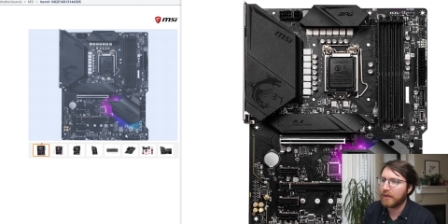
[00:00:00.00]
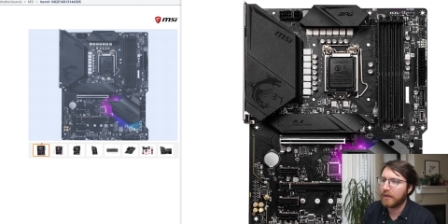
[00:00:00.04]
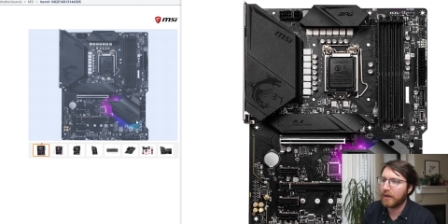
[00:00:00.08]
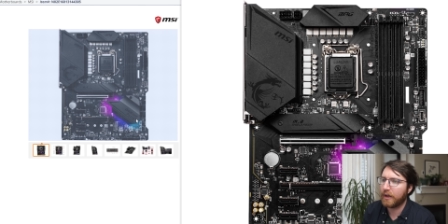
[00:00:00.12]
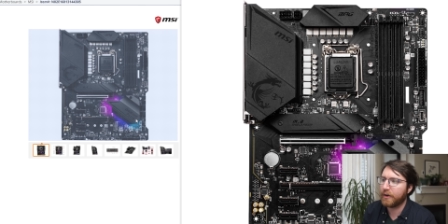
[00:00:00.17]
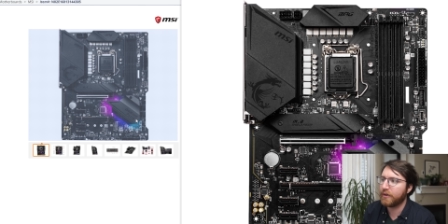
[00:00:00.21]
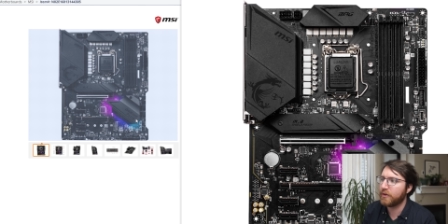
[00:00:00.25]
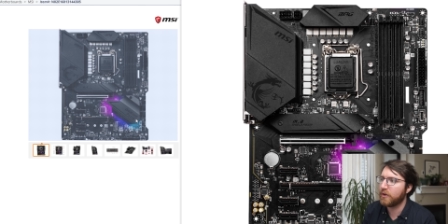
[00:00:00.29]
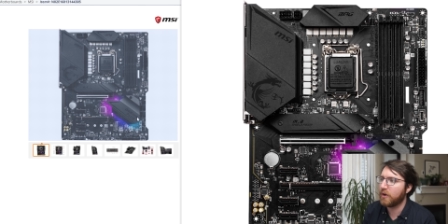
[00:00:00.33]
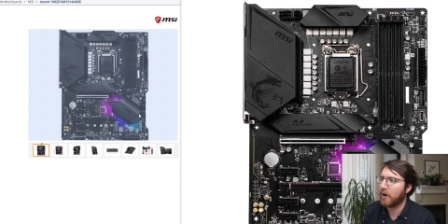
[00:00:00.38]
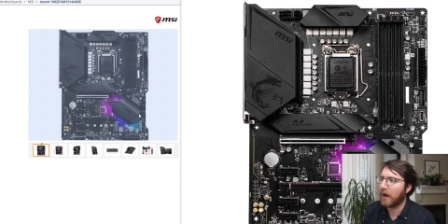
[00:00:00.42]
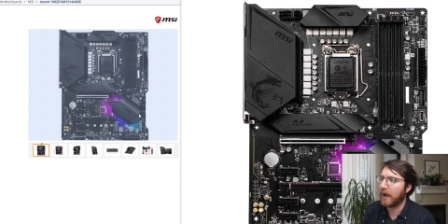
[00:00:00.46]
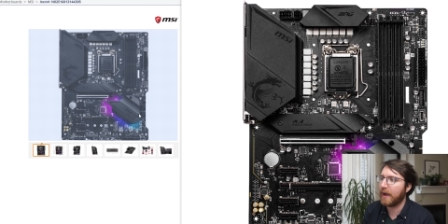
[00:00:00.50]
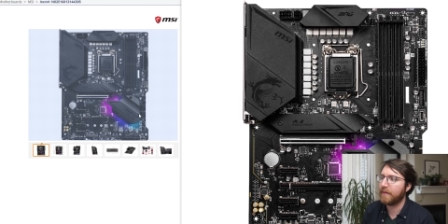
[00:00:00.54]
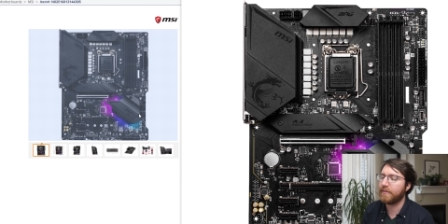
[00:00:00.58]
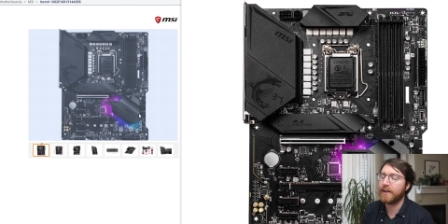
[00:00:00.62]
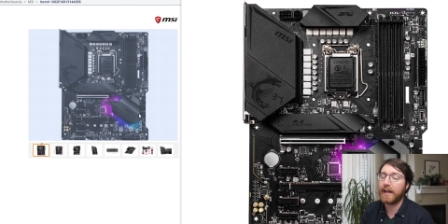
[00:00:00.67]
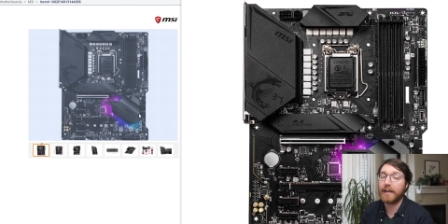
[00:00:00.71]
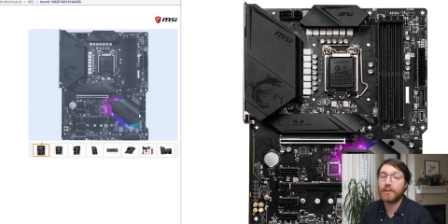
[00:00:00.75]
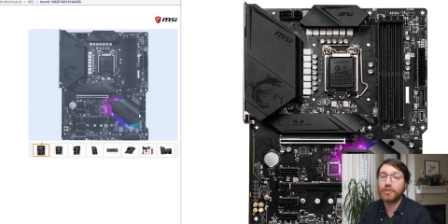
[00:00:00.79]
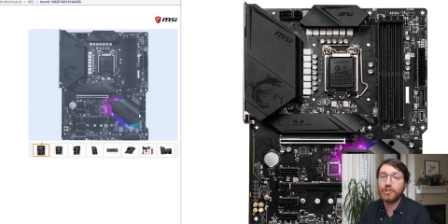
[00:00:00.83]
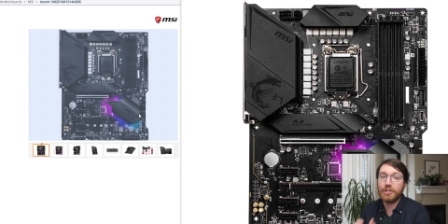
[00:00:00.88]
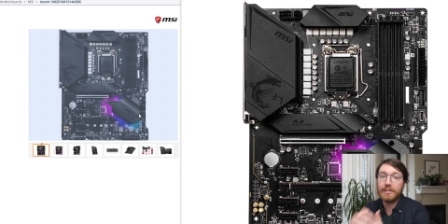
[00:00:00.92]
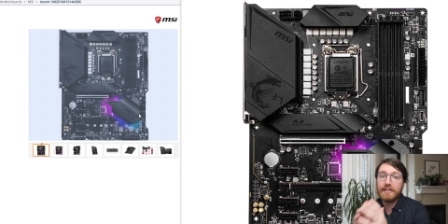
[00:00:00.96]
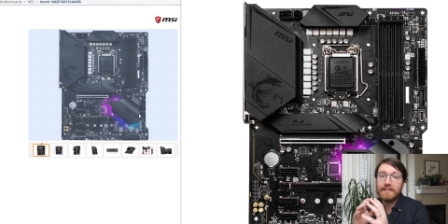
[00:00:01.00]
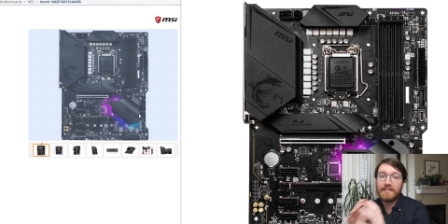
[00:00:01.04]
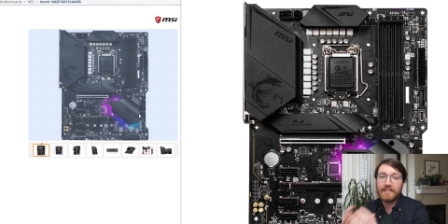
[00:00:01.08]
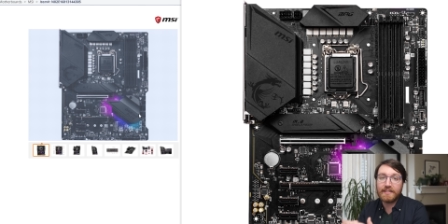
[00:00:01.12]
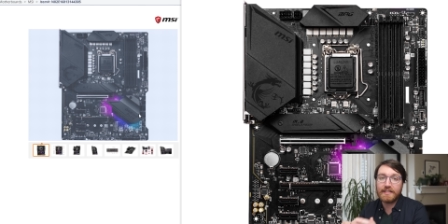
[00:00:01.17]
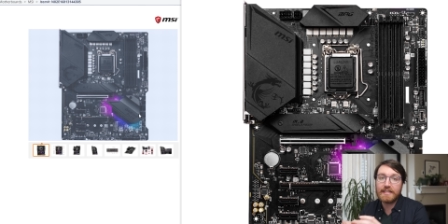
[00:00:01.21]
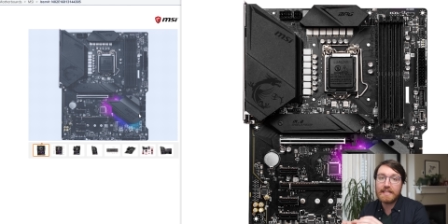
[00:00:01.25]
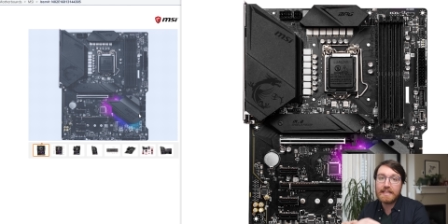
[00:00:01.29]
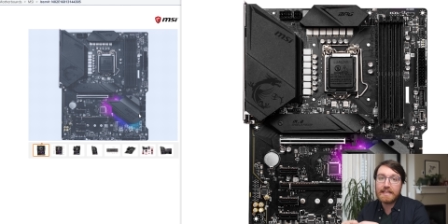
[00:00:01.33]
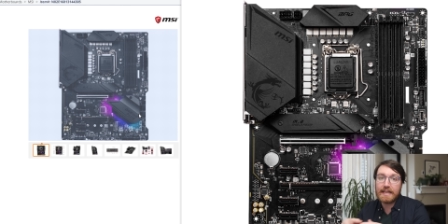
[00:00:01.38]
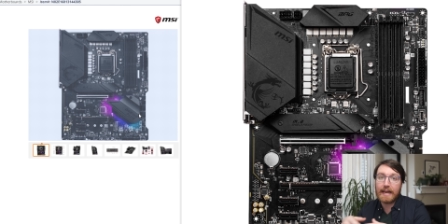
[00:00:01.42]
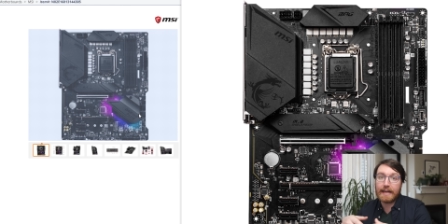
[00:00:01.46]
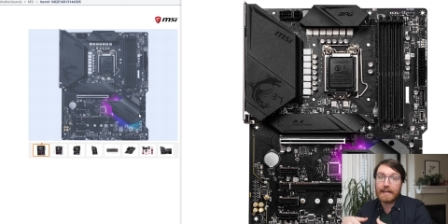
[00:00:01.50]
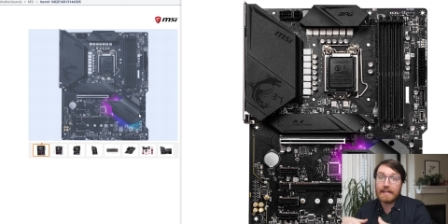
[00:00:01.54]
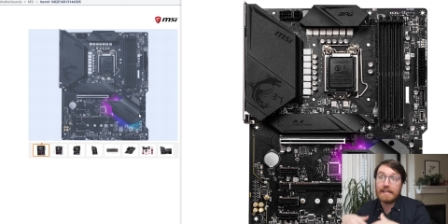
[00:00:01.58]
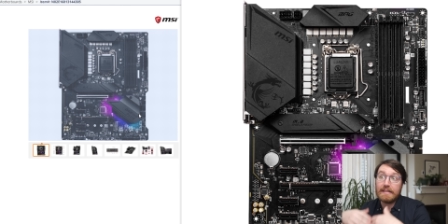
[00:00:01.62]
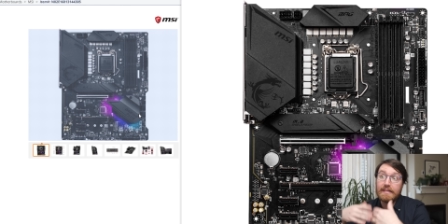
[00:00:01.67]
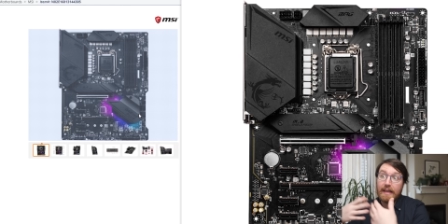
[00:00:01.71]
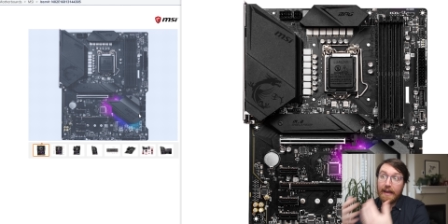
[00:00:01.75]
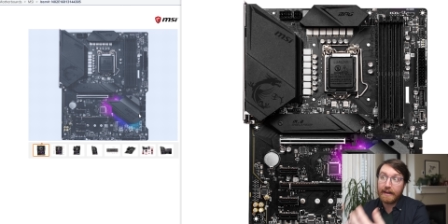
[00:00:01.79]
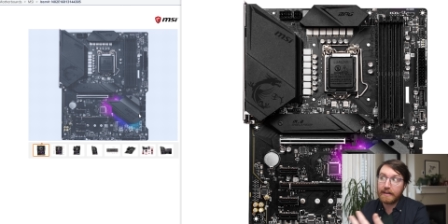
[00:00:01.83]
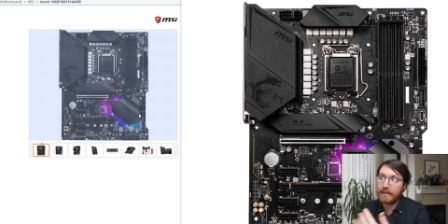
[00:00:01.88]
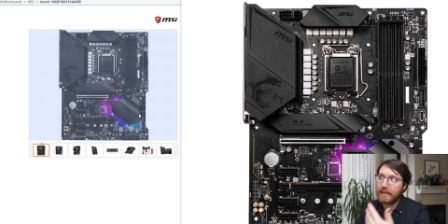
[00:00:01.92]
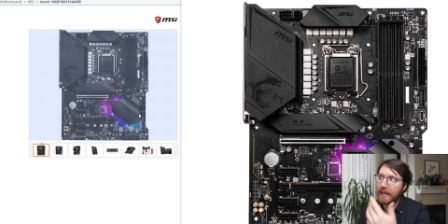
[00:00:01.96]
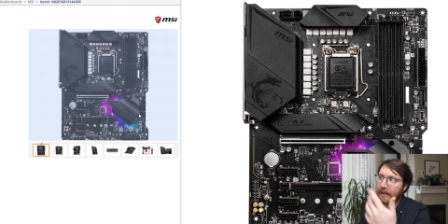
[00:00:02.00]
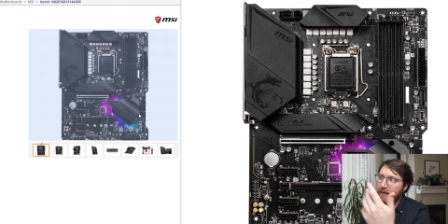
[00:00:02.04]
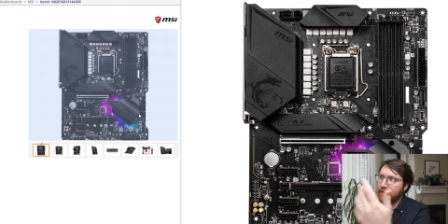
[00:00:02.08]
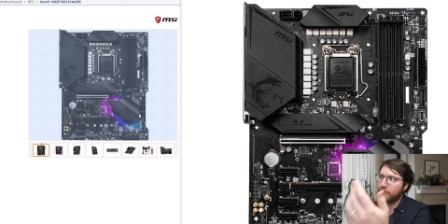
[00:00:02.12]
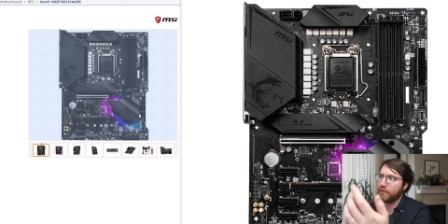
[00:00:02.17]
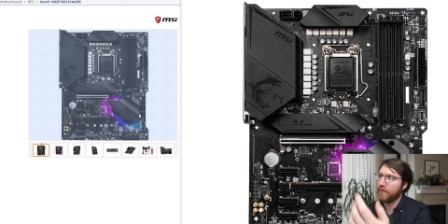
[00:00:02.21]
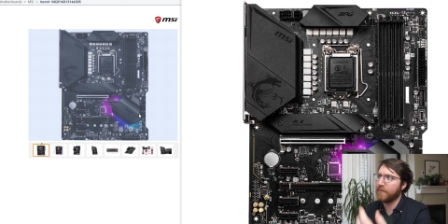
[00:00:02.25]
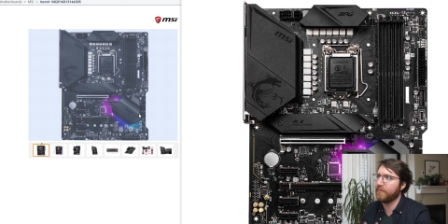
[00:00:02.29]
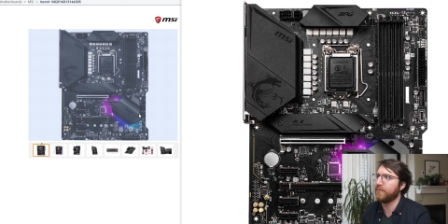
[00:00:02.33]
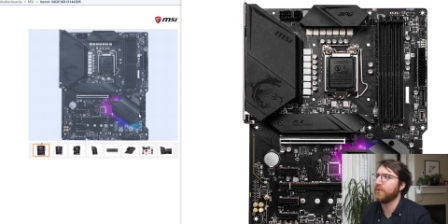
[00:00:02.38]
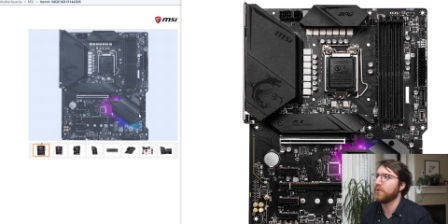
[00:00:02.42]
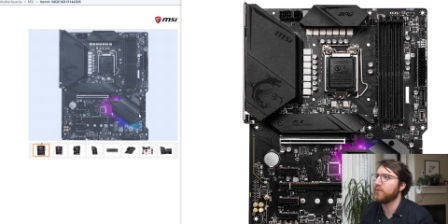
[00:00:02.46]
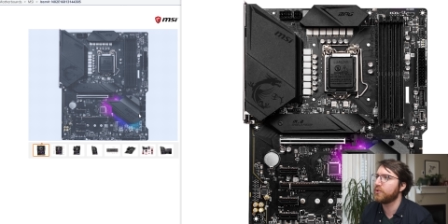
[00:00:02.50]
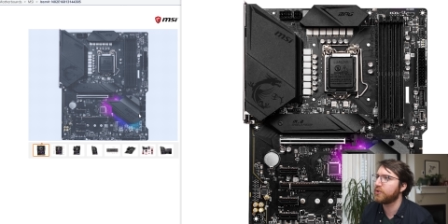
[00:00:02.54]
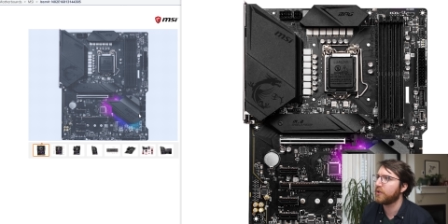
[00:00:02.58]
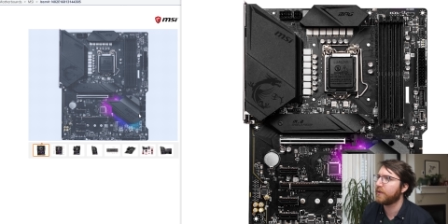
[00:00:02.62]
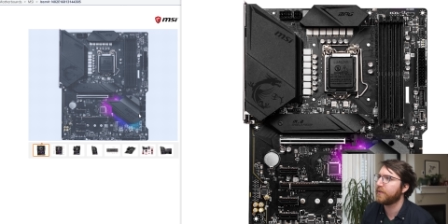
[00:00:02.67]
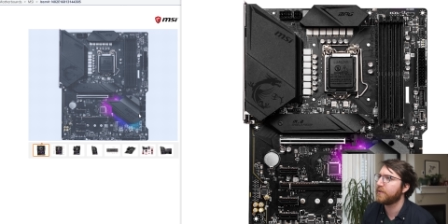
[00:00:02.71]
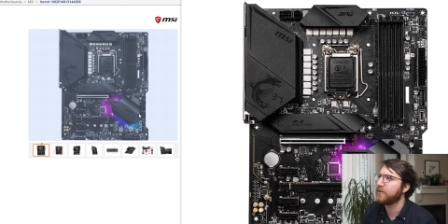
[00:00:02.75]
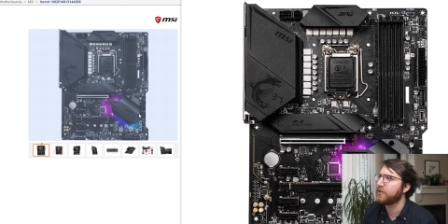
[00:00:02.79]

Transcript: I don't know. I haven't actually seen any dedicated reviews on